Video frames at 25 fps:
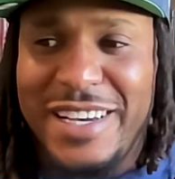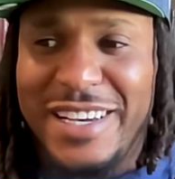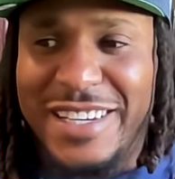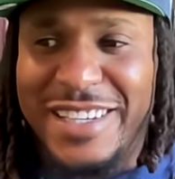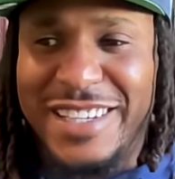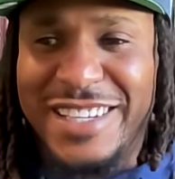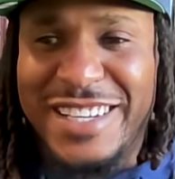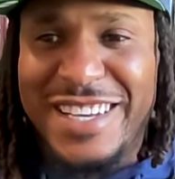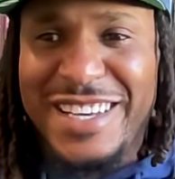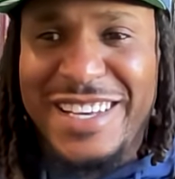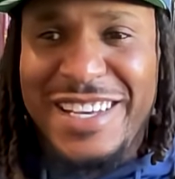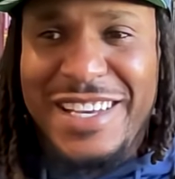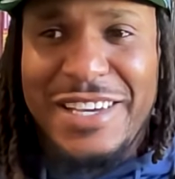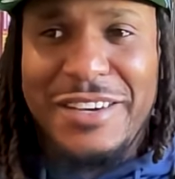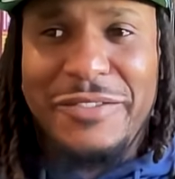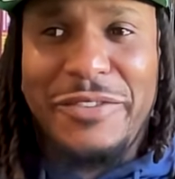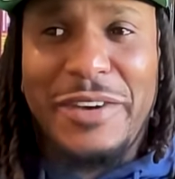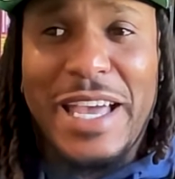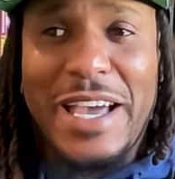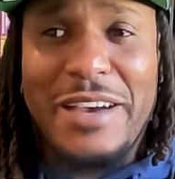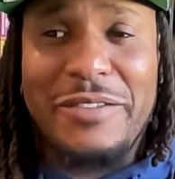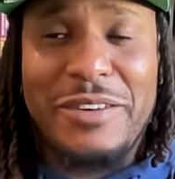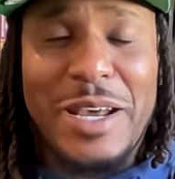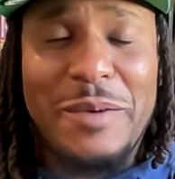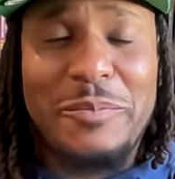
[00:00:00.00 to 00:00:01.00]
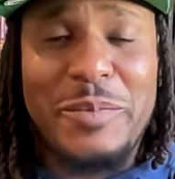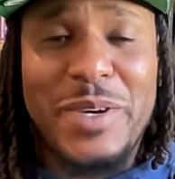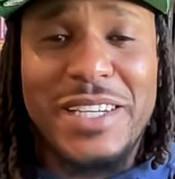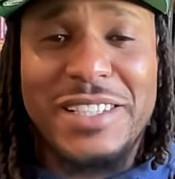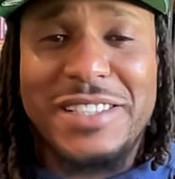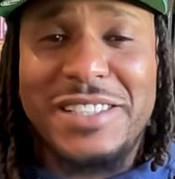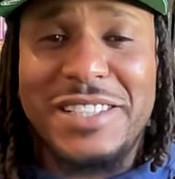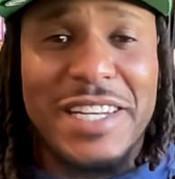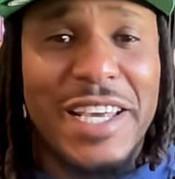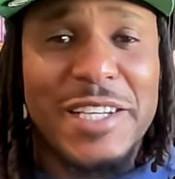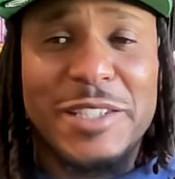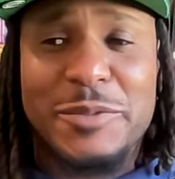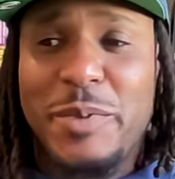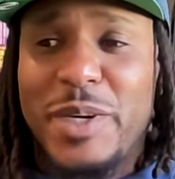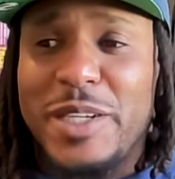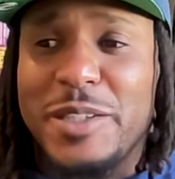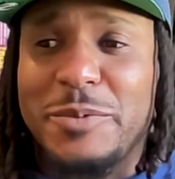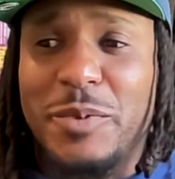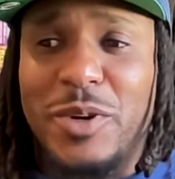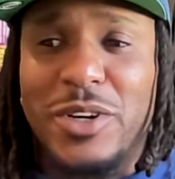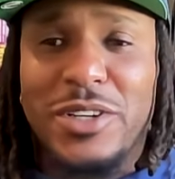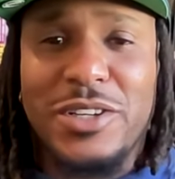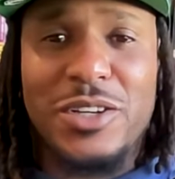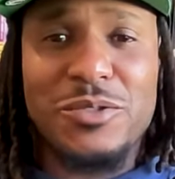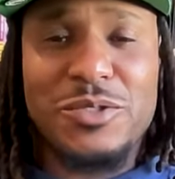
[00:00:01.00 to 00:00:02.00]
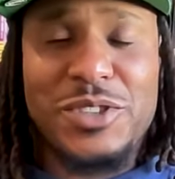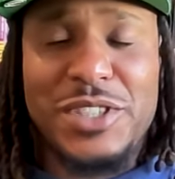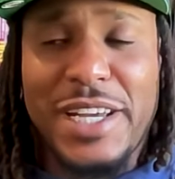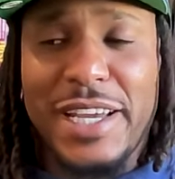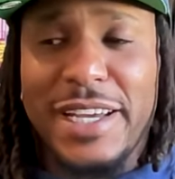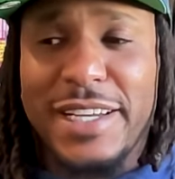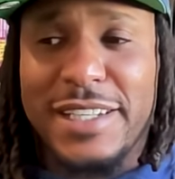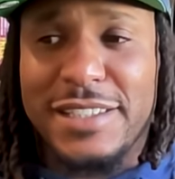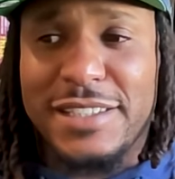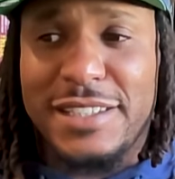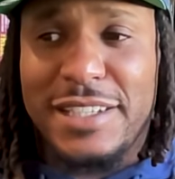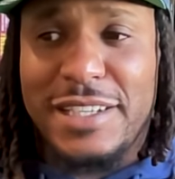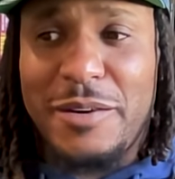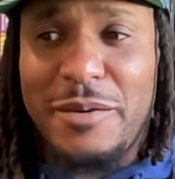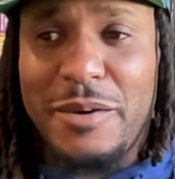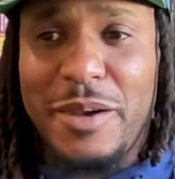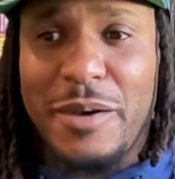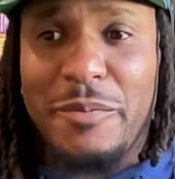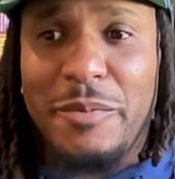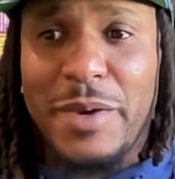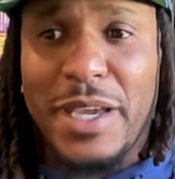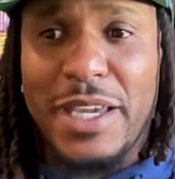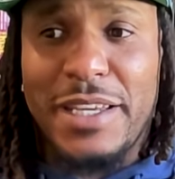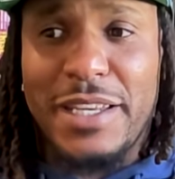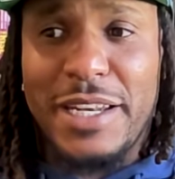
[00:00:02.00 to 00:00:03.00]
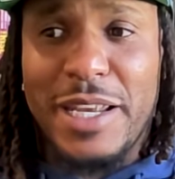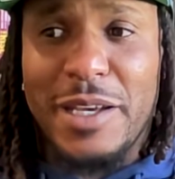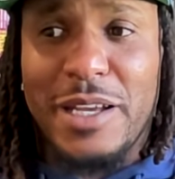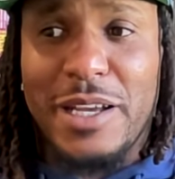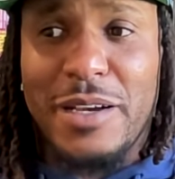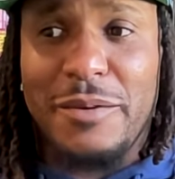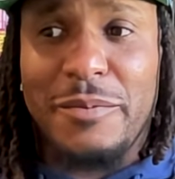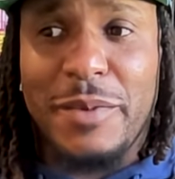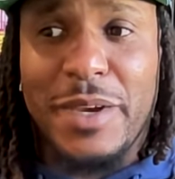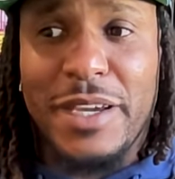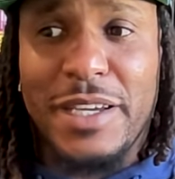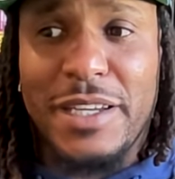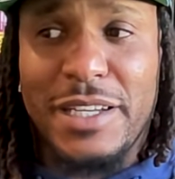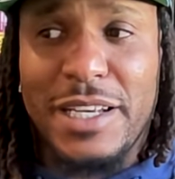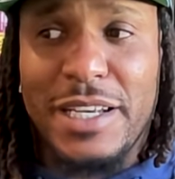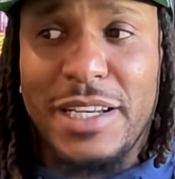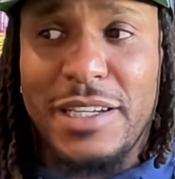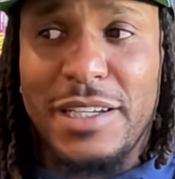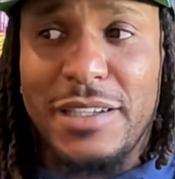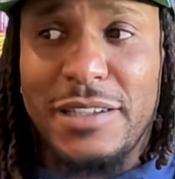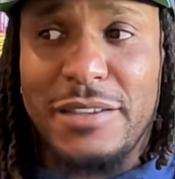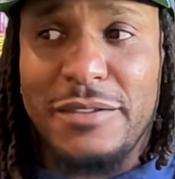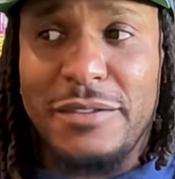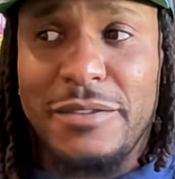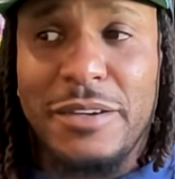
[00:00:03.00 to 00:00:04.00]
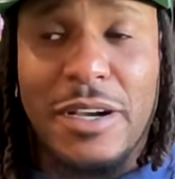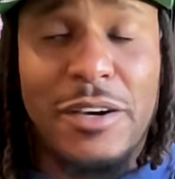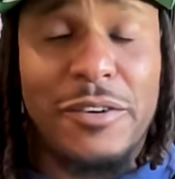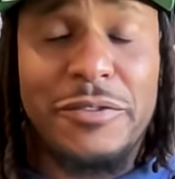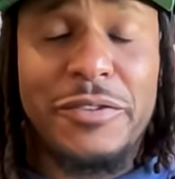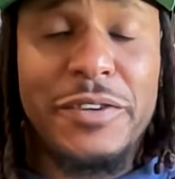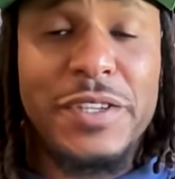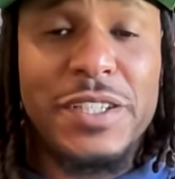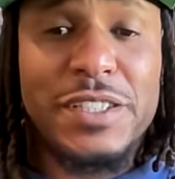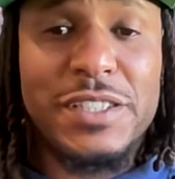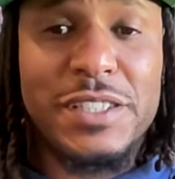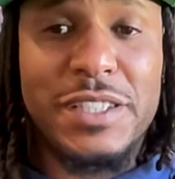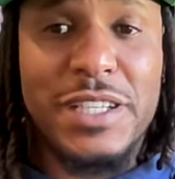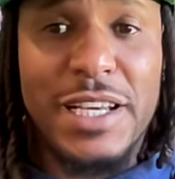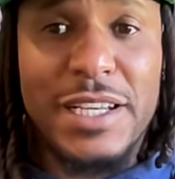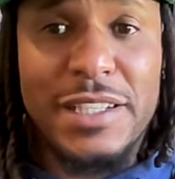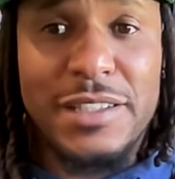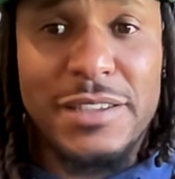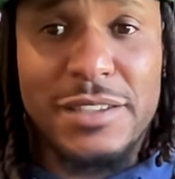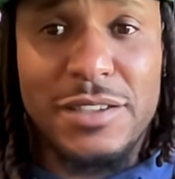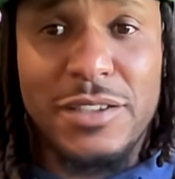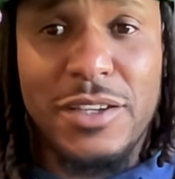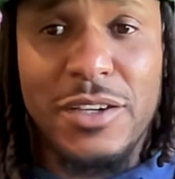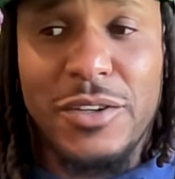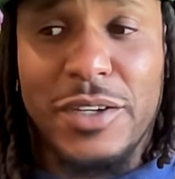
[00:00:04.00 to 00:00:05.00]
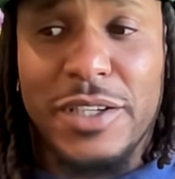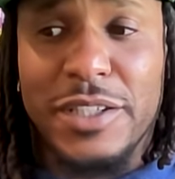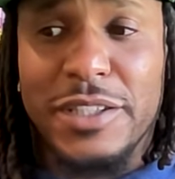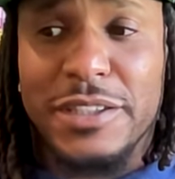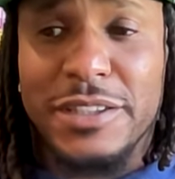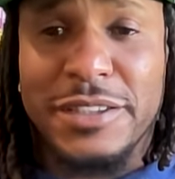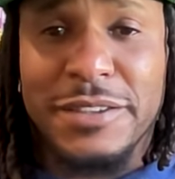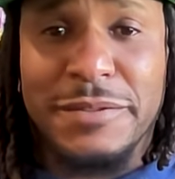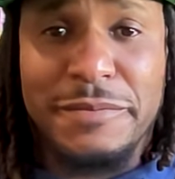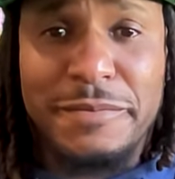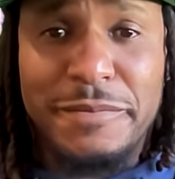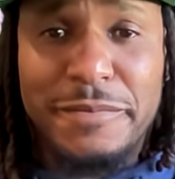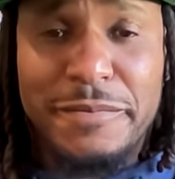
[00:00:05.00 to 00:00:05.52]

uh, if I've been in today's baseball, no chance that I'm, I'm making that. I'm making that. Uh, I'm finishing that no hitter.